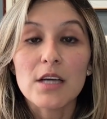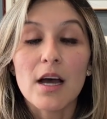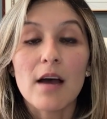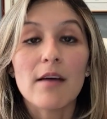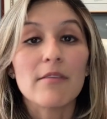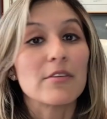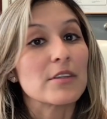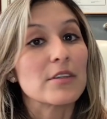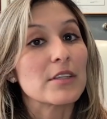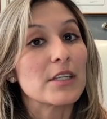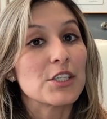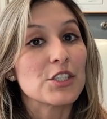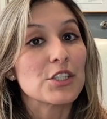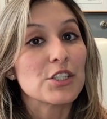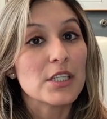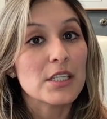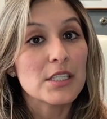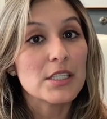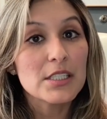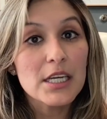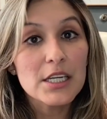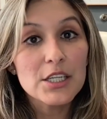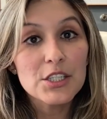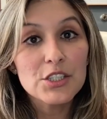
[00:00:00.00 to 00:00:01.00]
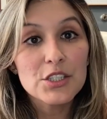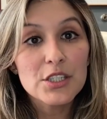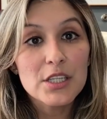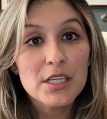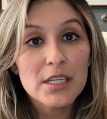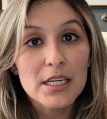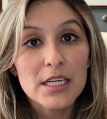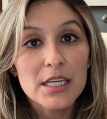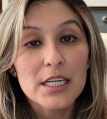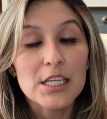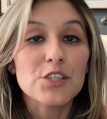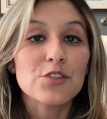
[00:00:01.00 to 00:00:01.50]
ovulation induction
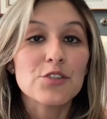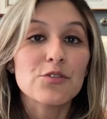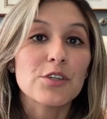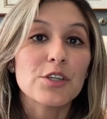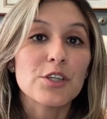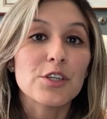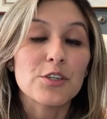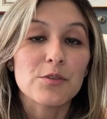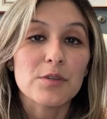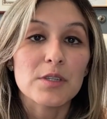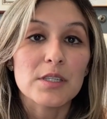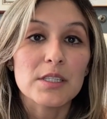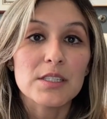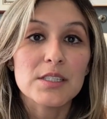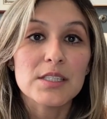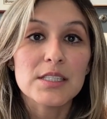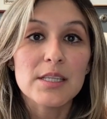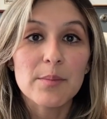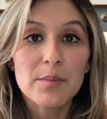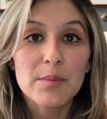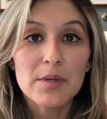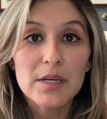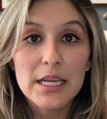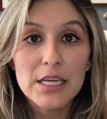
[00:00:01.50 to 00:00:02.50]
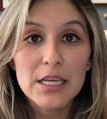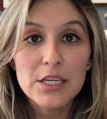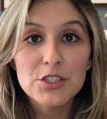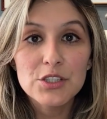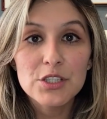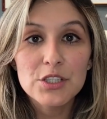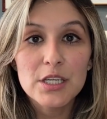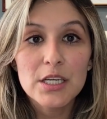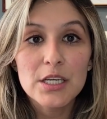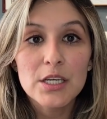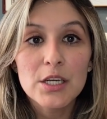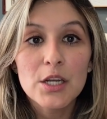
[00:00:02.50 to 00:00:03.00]
and intrauterine
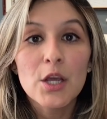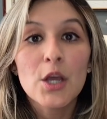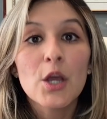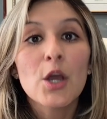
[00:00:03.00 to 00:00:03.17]
insemination?